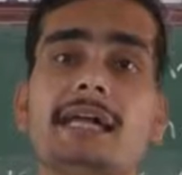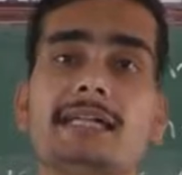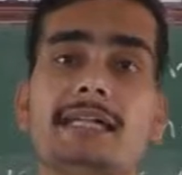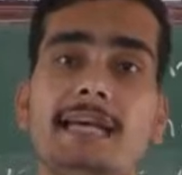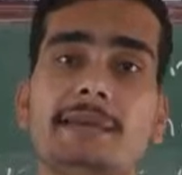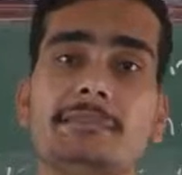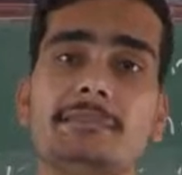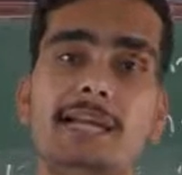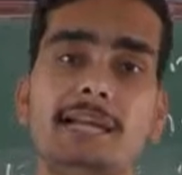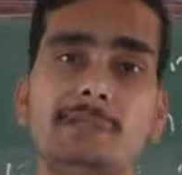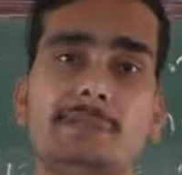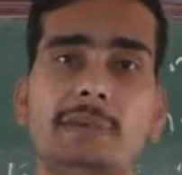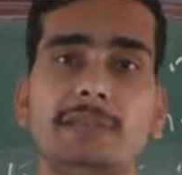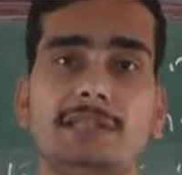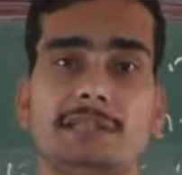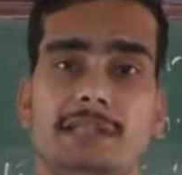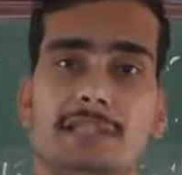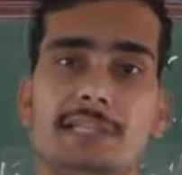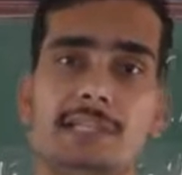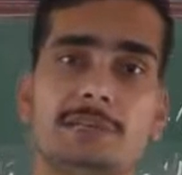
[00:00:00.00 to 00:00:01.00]
that time that
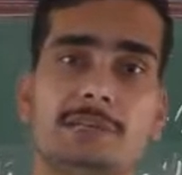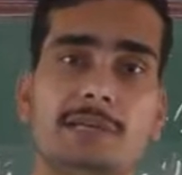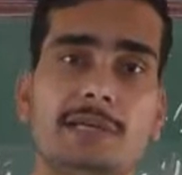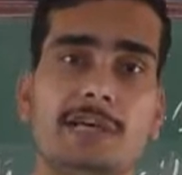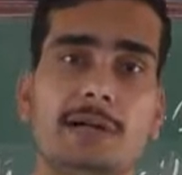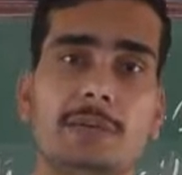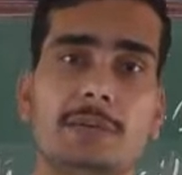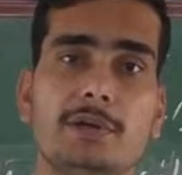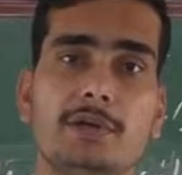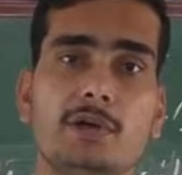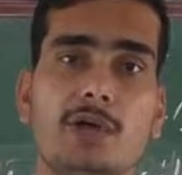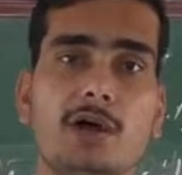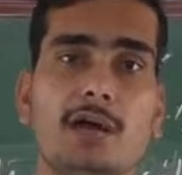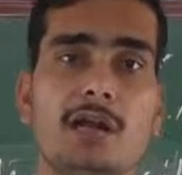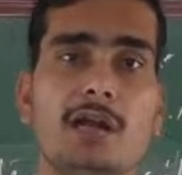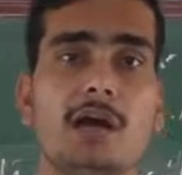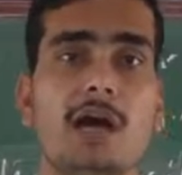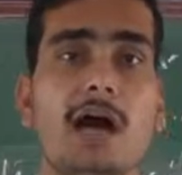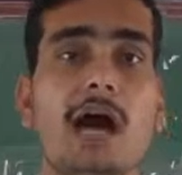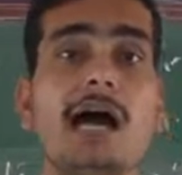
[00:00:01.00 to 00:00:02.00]
person is become
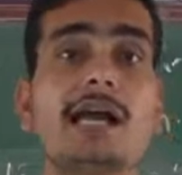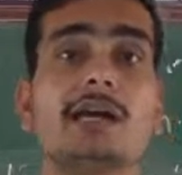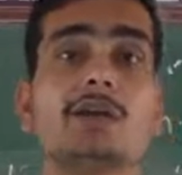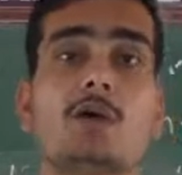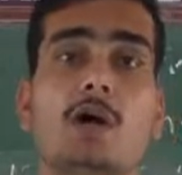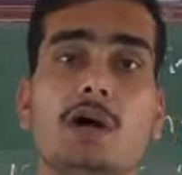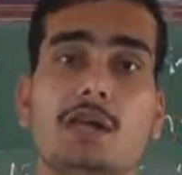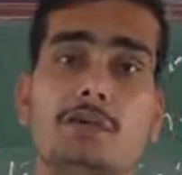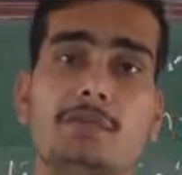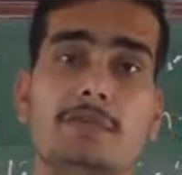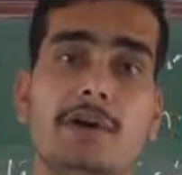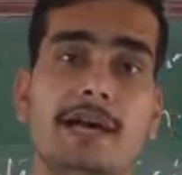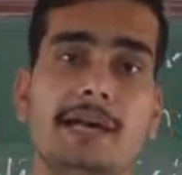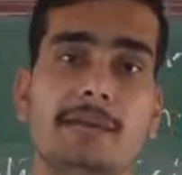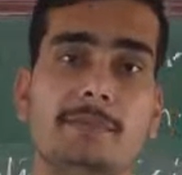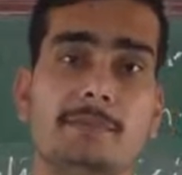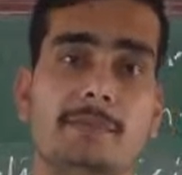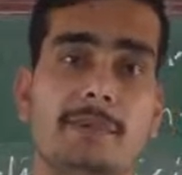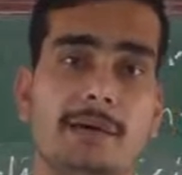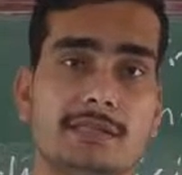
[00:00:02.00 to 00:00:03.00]
your
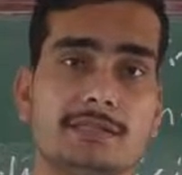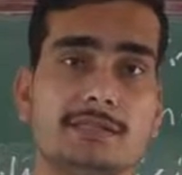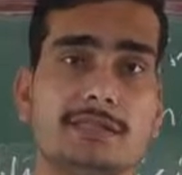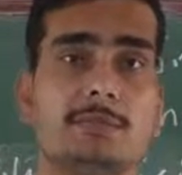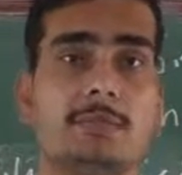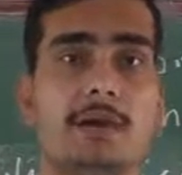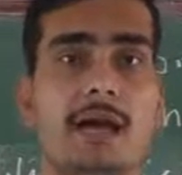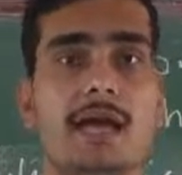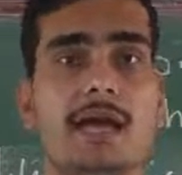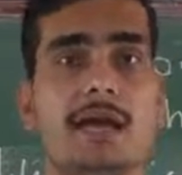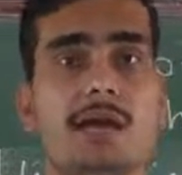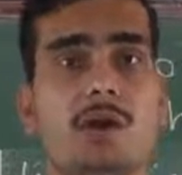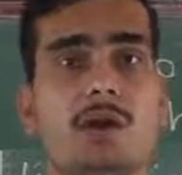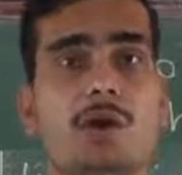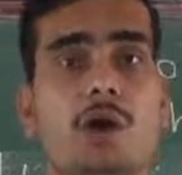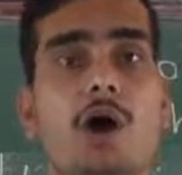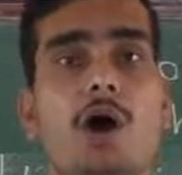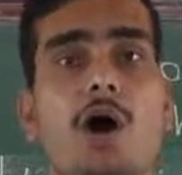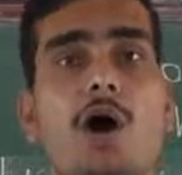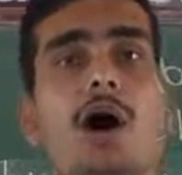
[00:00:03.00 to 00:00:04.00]
unqualified person by
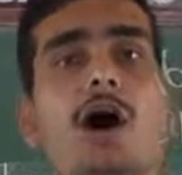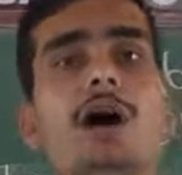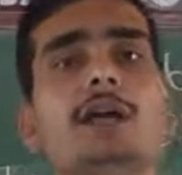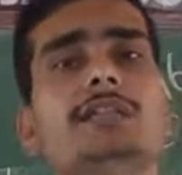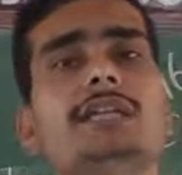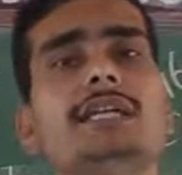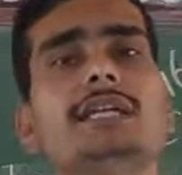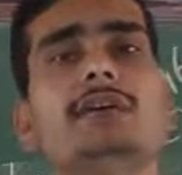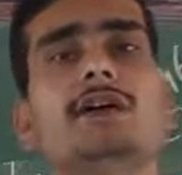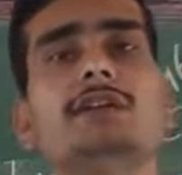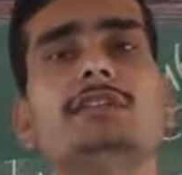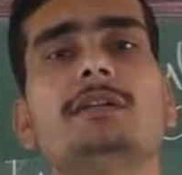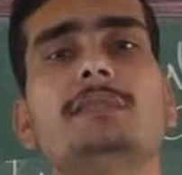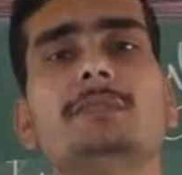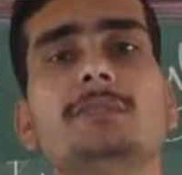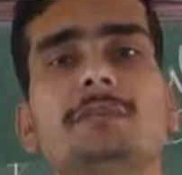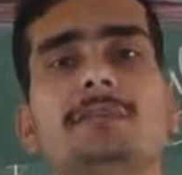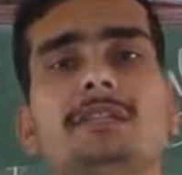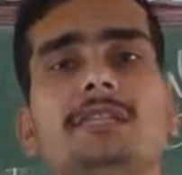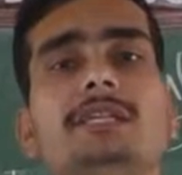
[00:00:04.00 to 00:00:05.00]
law. Or any other
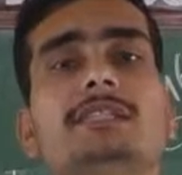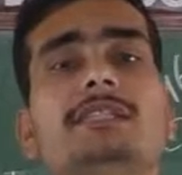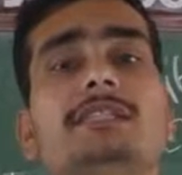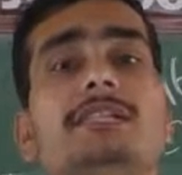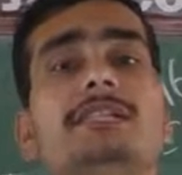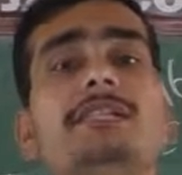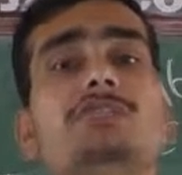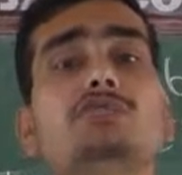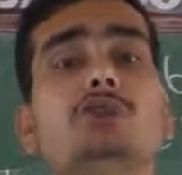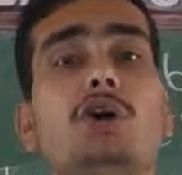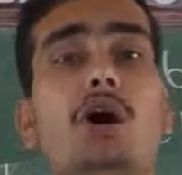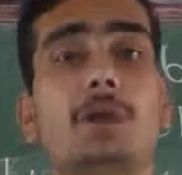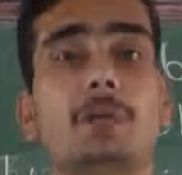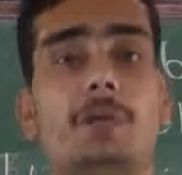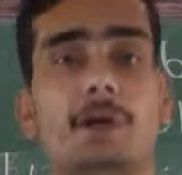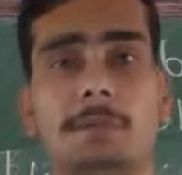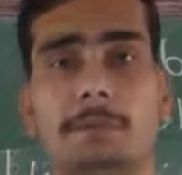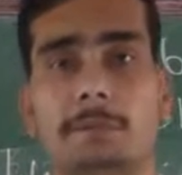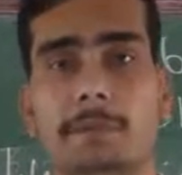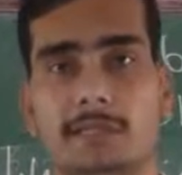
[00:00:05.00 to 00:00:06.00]
person is
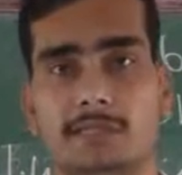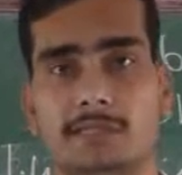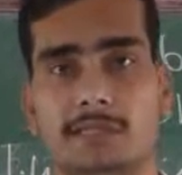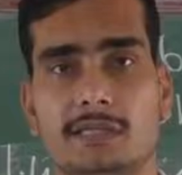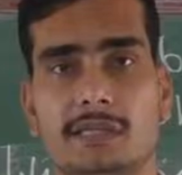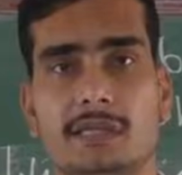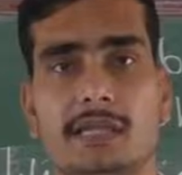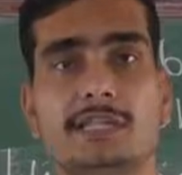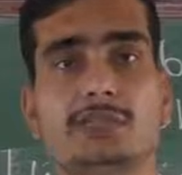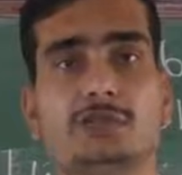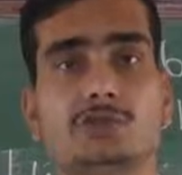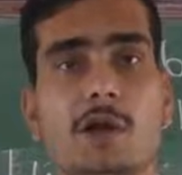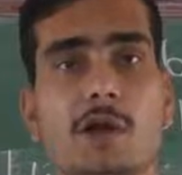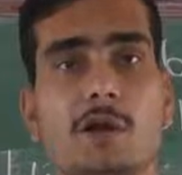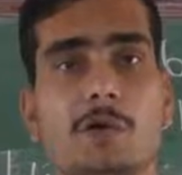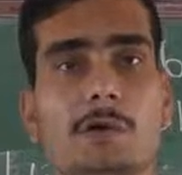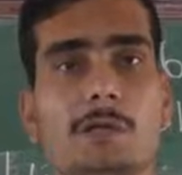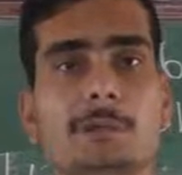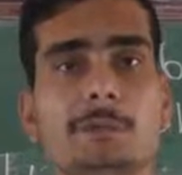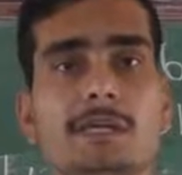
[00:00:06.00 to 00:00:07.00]
insolvent person.
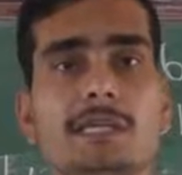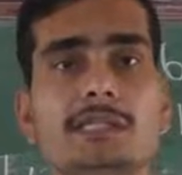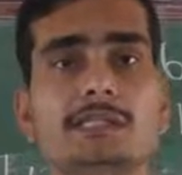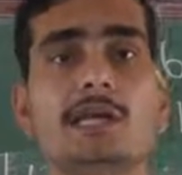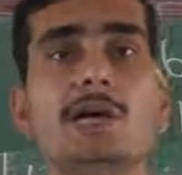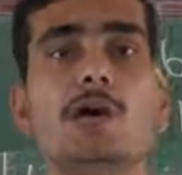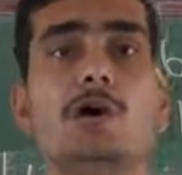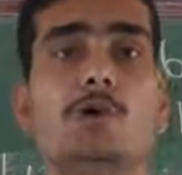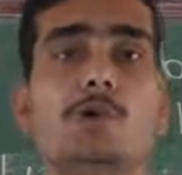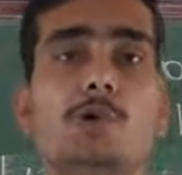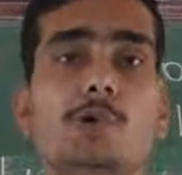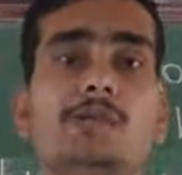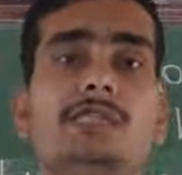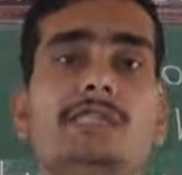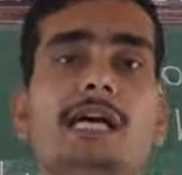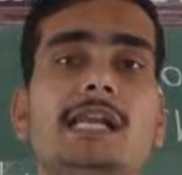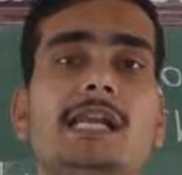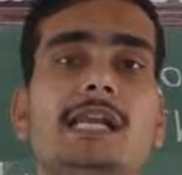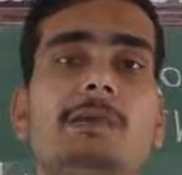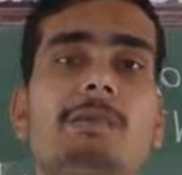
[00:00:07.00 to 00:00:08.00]
Insolvent means who
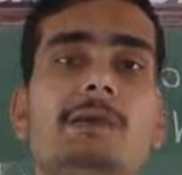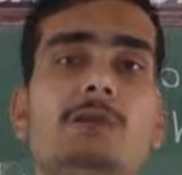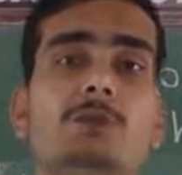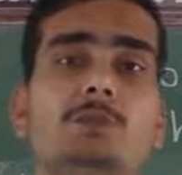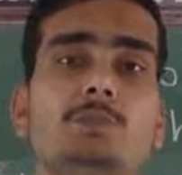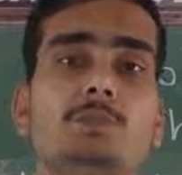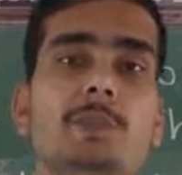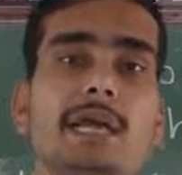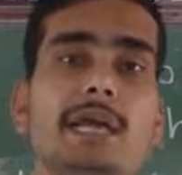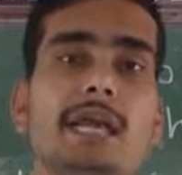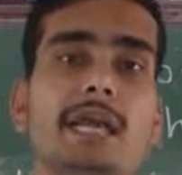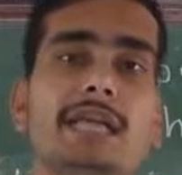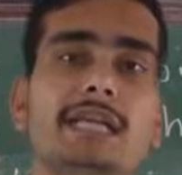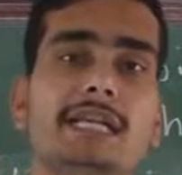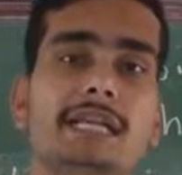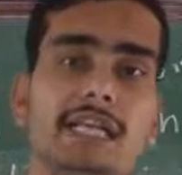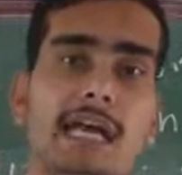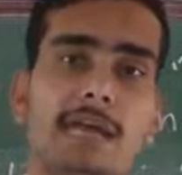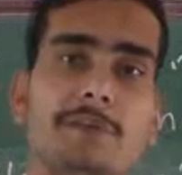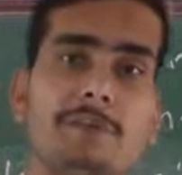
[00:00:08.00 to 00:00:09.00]
is unable to pay
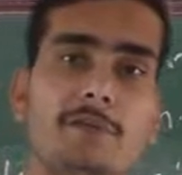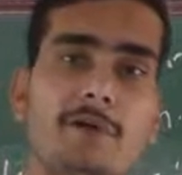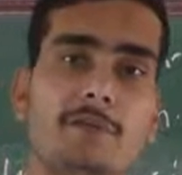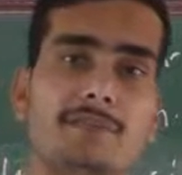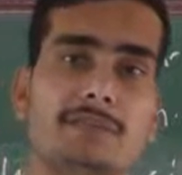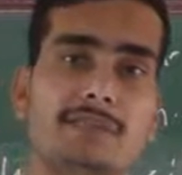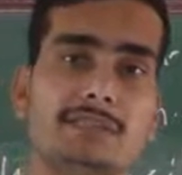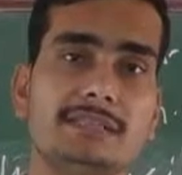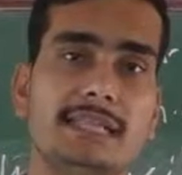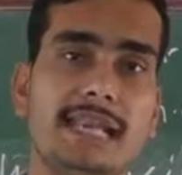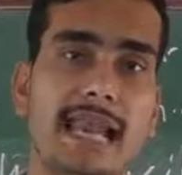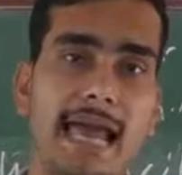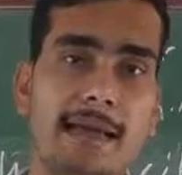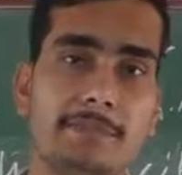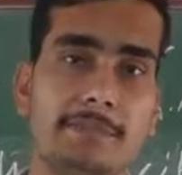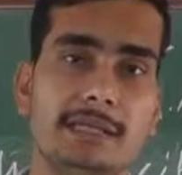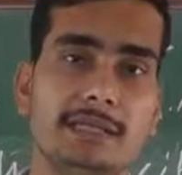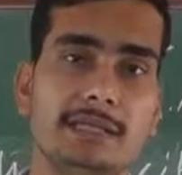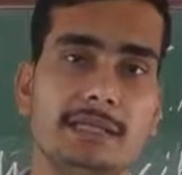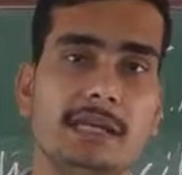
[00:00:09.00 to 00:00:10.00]
any type of his
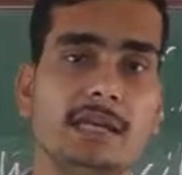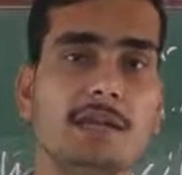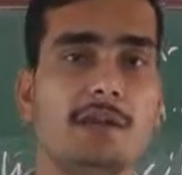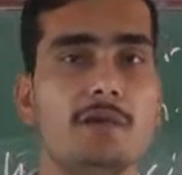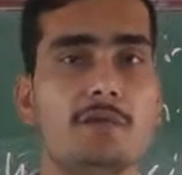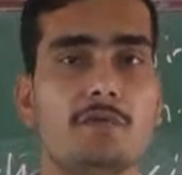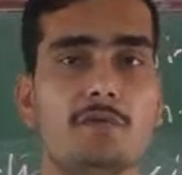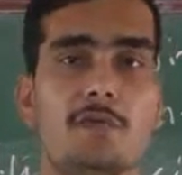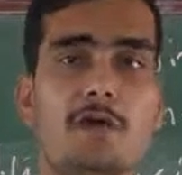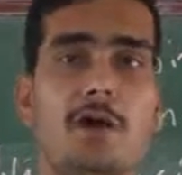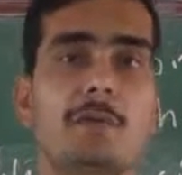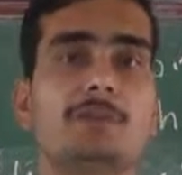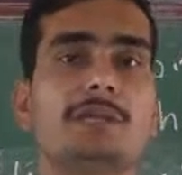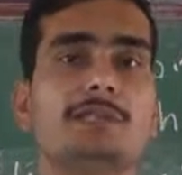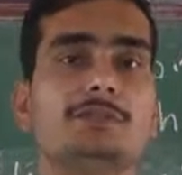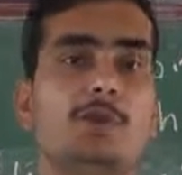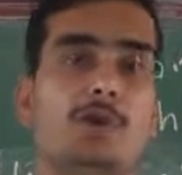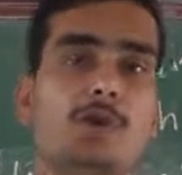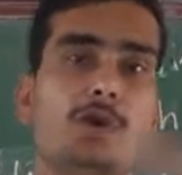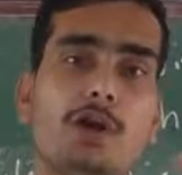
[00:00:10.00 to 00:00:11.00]
liability from
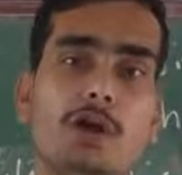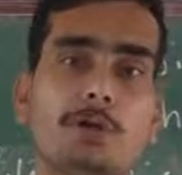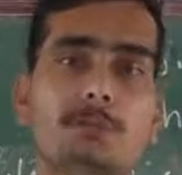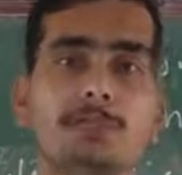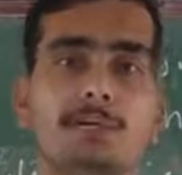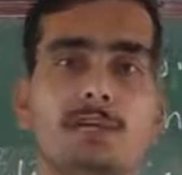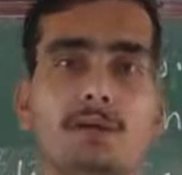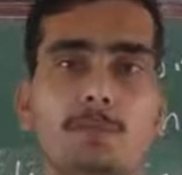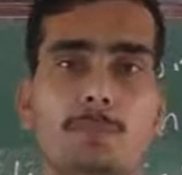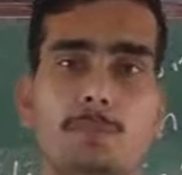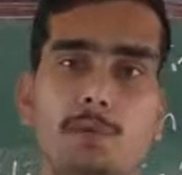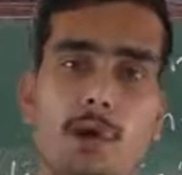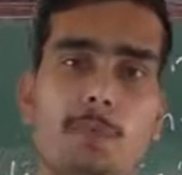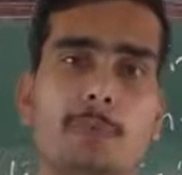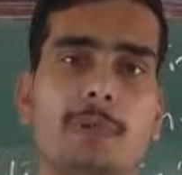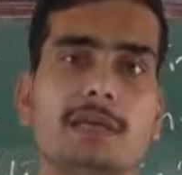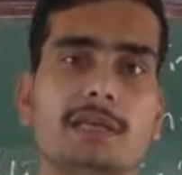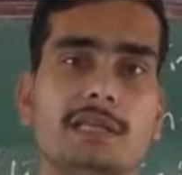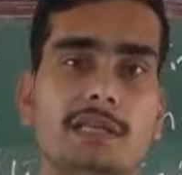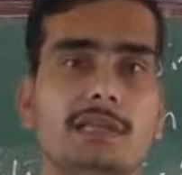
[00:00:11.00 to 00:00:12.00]
his whole of the
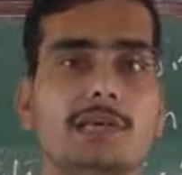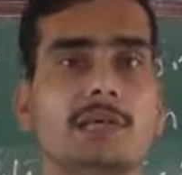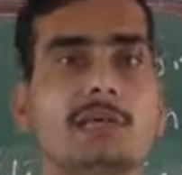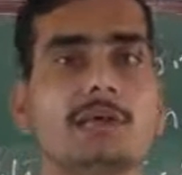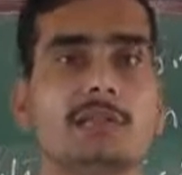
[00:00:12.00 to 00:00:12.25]
property.